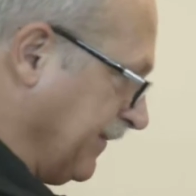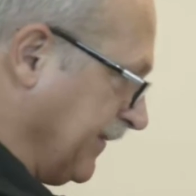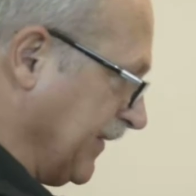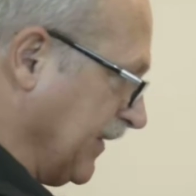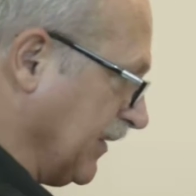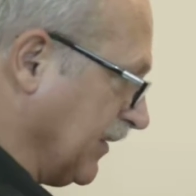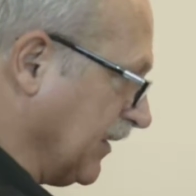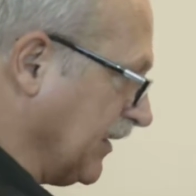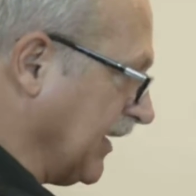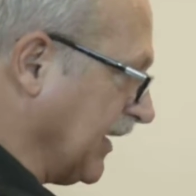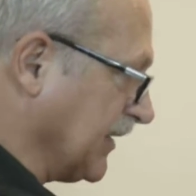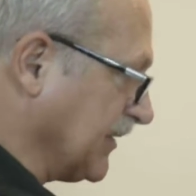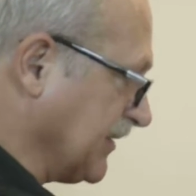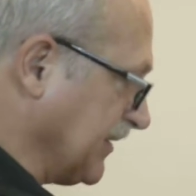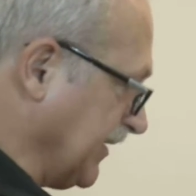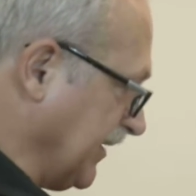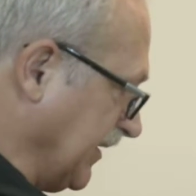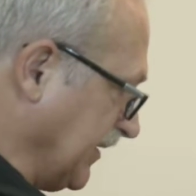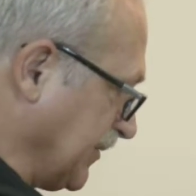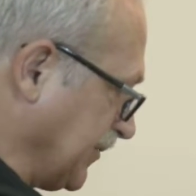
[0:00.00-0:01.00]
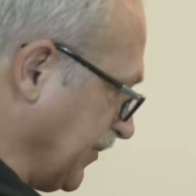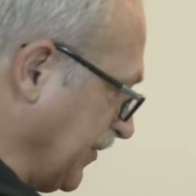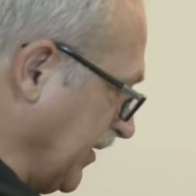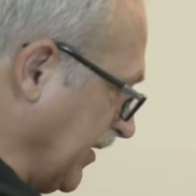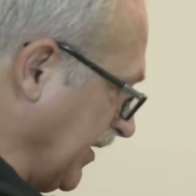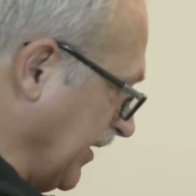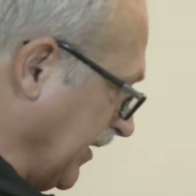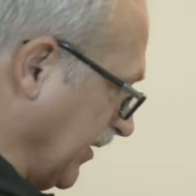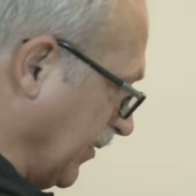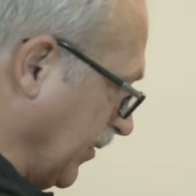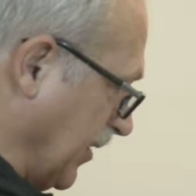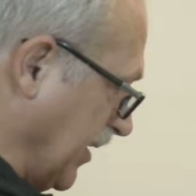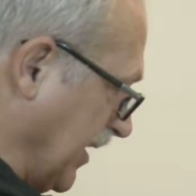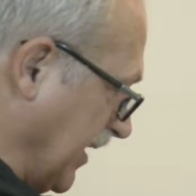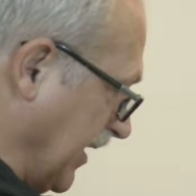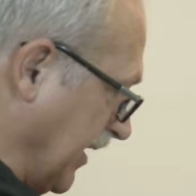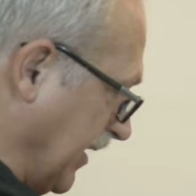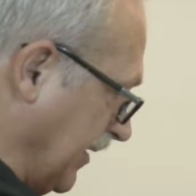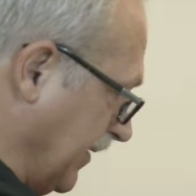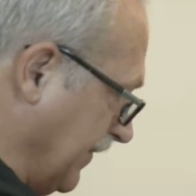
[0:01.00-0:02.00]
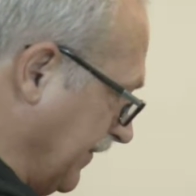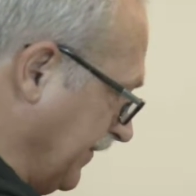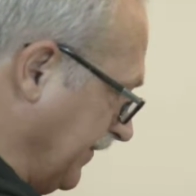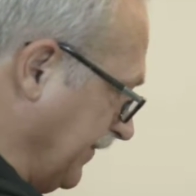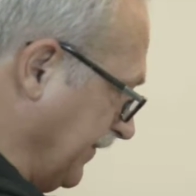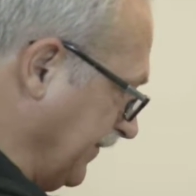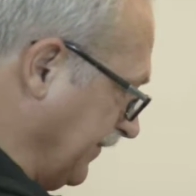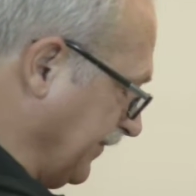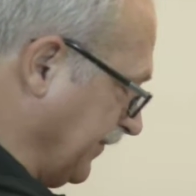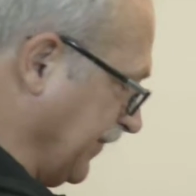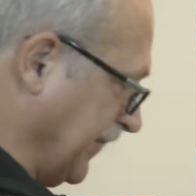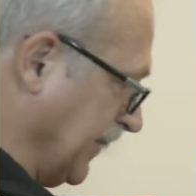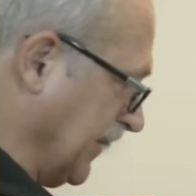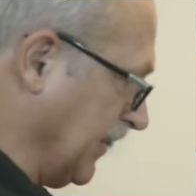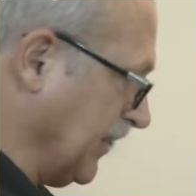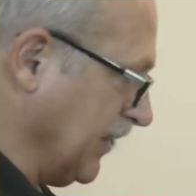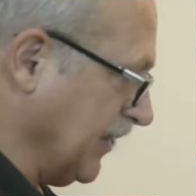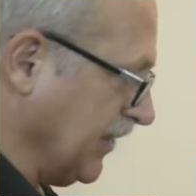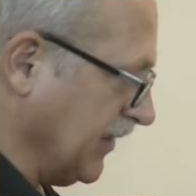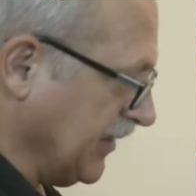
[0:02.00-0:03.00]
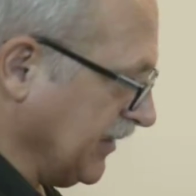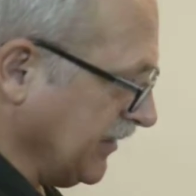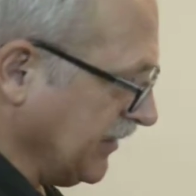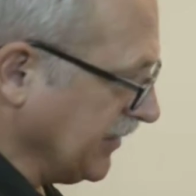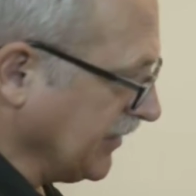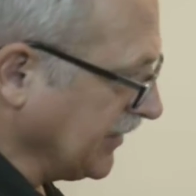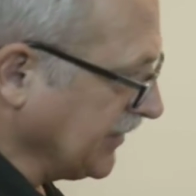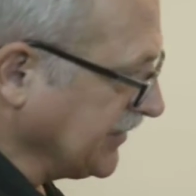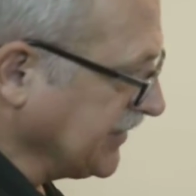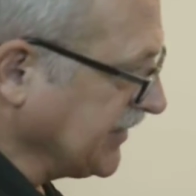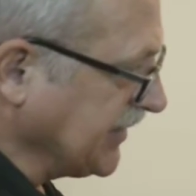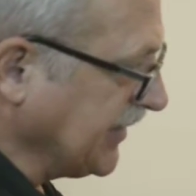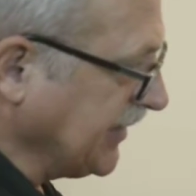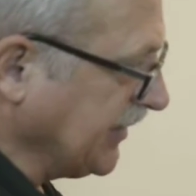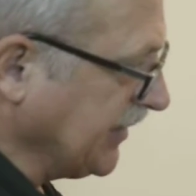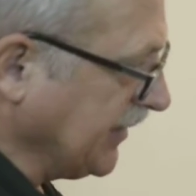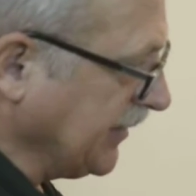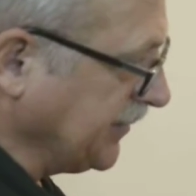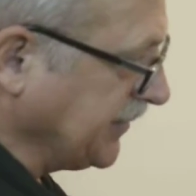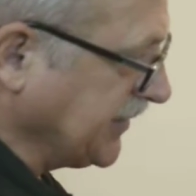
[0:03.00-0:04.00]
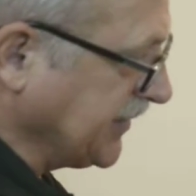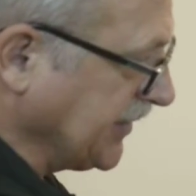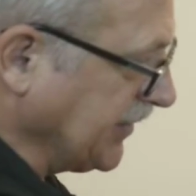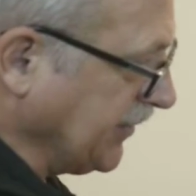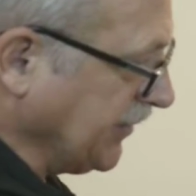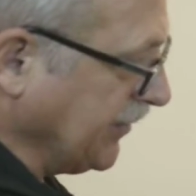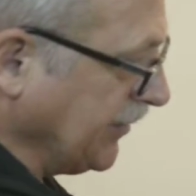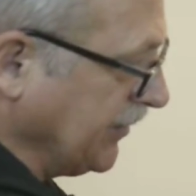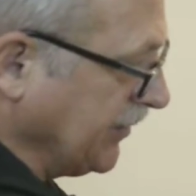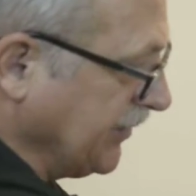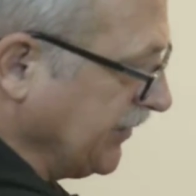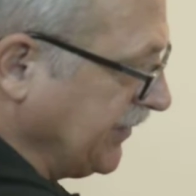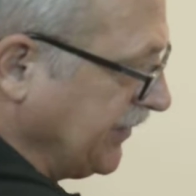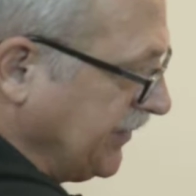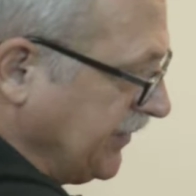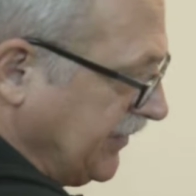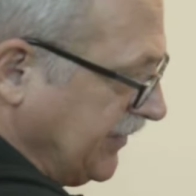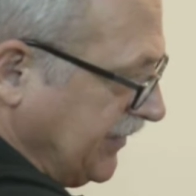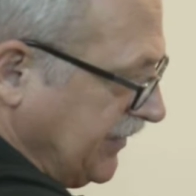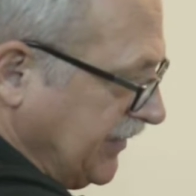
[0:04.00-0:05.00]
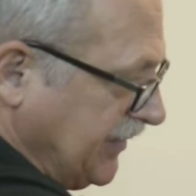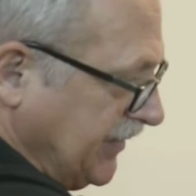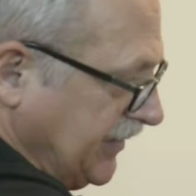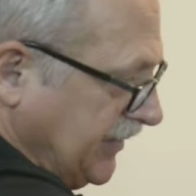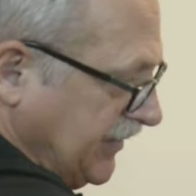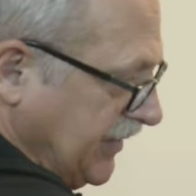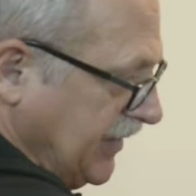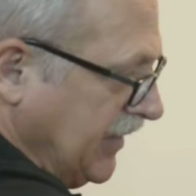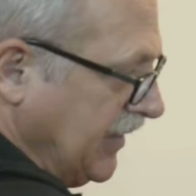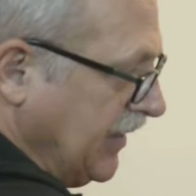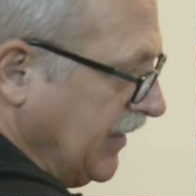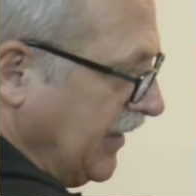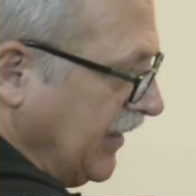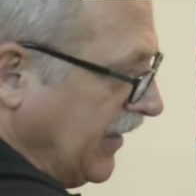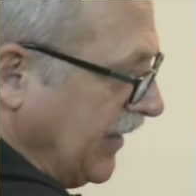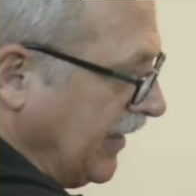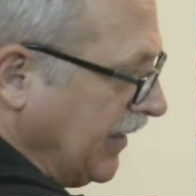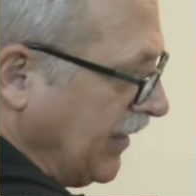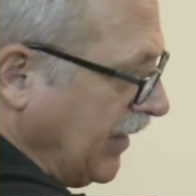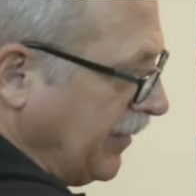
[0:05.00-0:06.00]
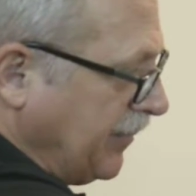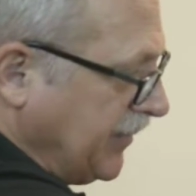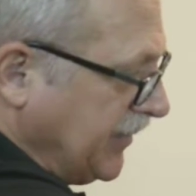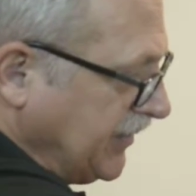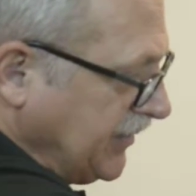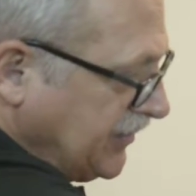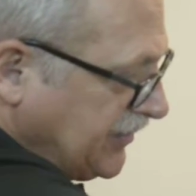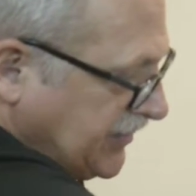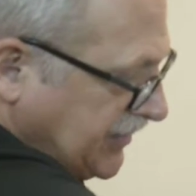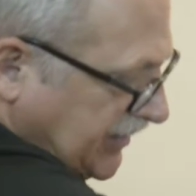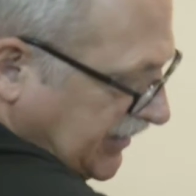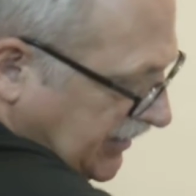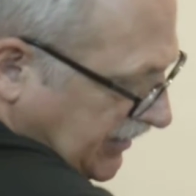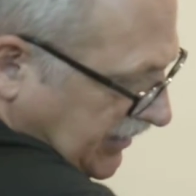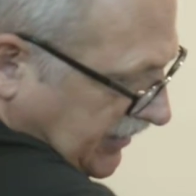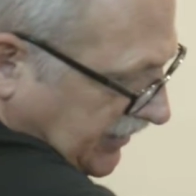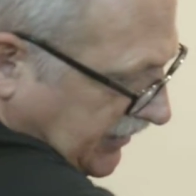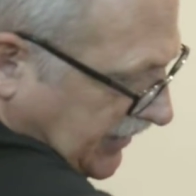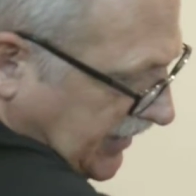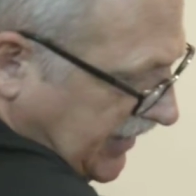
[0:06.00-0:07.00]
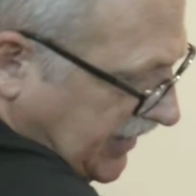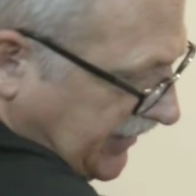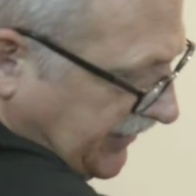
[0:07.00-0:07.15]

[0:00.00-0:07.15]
you can actually, it's really quiet. You can set it up so, I've been using a lot